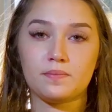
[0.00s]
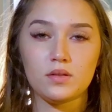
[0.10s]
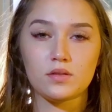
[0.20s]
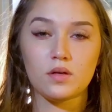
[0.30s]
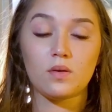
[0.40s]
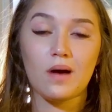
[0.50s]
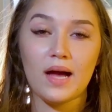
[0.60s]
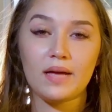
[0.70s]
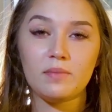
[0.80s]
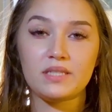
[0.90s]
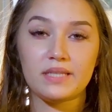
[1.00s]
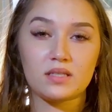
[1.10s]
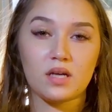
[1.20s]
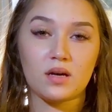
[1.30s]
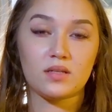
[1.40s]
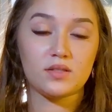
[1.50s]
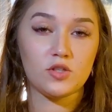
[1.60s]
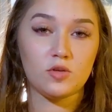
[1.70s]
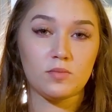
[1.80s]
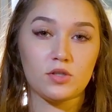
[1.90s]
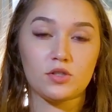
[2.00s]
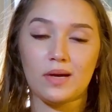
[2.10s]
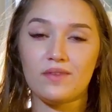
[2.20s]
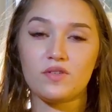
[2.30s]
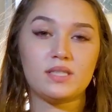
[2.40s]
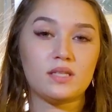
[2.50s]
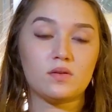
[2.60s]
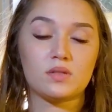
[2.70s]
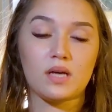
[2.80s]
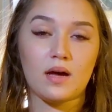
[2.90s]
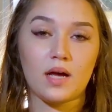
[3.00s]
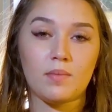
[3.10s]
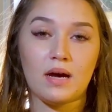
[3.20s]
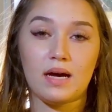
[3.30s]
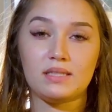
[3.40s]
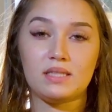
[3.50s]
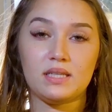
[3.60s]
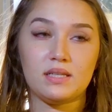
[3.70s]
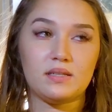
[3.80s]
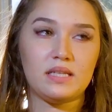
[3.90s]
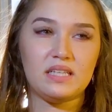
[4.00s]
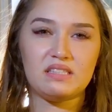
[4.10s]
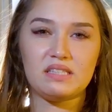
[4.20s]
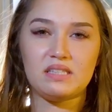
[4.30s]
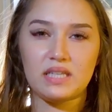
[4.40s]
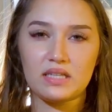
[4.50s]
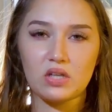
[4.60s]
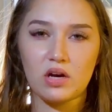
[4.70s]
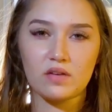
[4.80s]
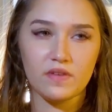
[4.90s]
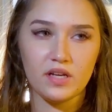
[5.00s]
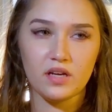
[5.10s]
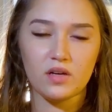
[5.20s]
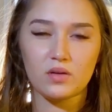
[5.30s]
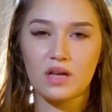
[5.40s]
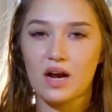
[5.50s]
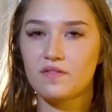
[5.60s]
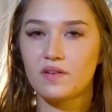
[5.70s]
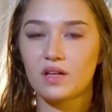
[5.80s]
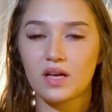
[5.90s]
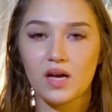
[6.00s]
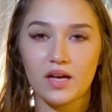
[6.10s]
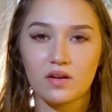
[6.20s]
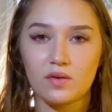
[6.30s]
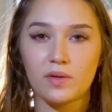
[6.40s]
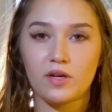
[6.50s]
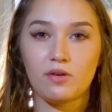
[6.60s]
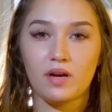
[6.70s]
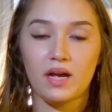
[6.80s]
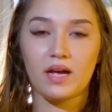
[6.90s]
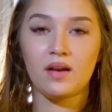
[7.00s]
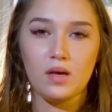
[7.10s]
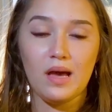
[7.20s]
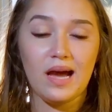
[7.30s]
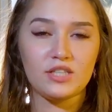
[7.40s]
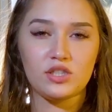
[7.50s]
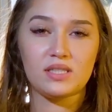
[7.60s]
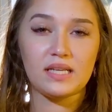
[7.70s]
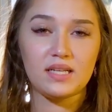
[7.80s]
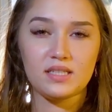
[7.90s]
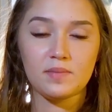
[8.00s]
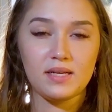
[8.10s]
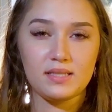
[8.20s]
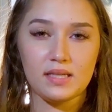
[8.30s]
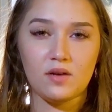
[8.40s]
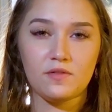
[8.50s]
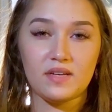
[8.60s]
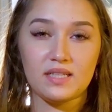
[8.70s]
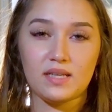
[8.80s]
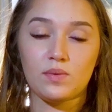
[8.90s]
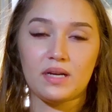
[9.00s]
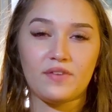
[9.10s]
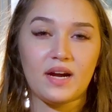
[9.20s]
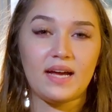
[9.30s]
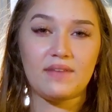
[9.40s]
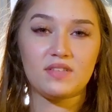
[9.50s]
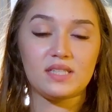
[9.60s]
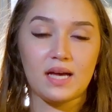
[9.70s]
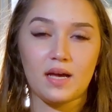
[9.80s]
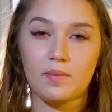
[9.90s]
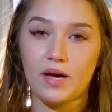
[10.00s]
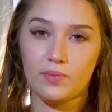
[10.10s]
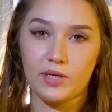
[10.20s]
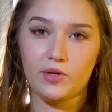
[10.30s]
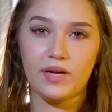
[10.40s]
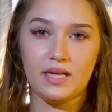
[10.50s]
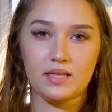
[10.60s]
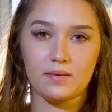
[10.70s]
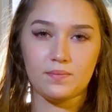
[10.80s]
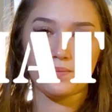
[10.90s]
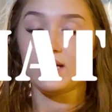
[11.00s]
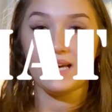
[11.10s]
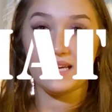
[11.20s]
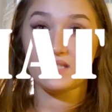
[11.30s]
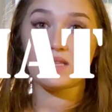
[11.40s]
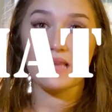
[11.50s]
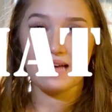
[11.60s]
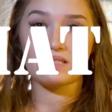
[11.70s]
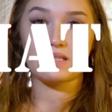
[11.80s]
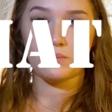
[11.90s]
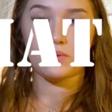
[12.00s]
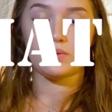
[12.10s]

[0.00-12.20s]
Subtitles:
So I am a TikTok consumer, so every single time I see an easy TikTok video that I feel like I could recreate, I just send it to myself, and then whenever I have the time, I recreate them. It's that simple.